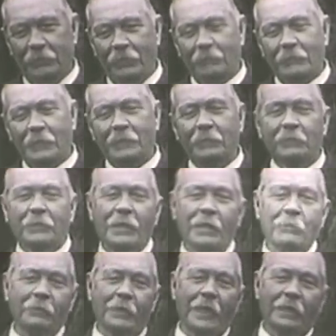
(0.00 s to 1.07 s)
Well, once
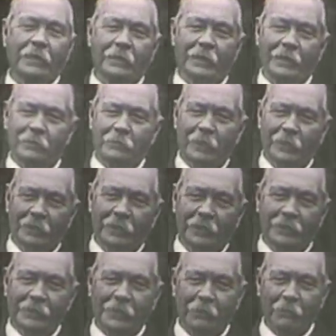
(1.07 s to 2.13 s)
I began to think
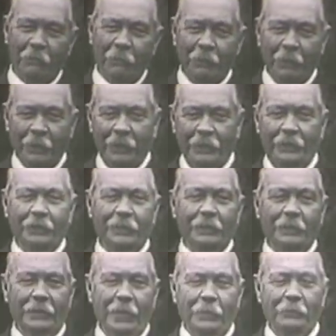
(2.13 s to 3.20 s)
about this,
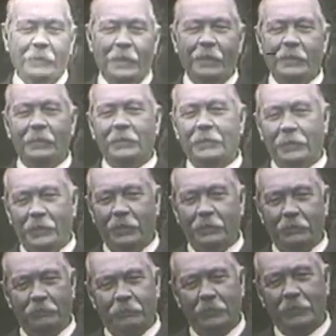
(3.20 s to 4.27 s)
I began to
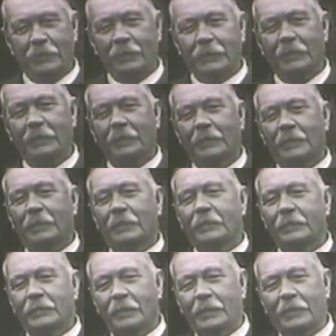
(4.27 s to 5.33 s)
think of
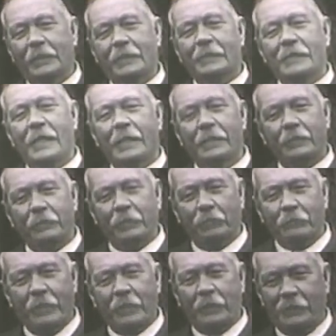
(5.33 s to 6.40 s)
turning
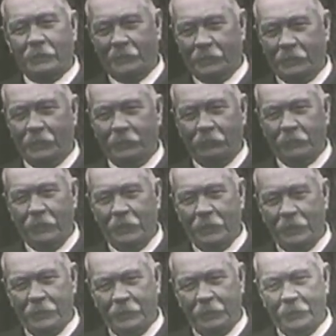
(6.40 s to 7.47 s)
scientific methods, as it
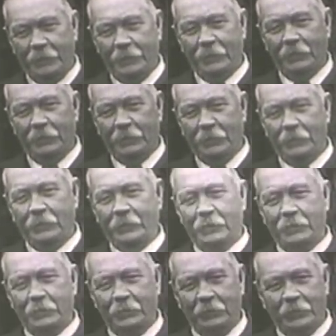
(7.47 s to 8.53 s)
were,
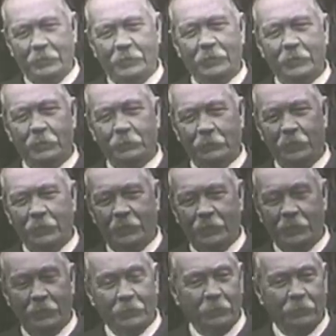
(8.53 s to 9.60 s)
onto the
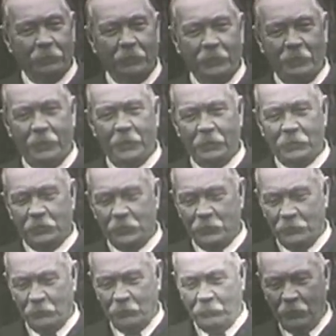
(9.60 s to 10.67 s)
work of detection.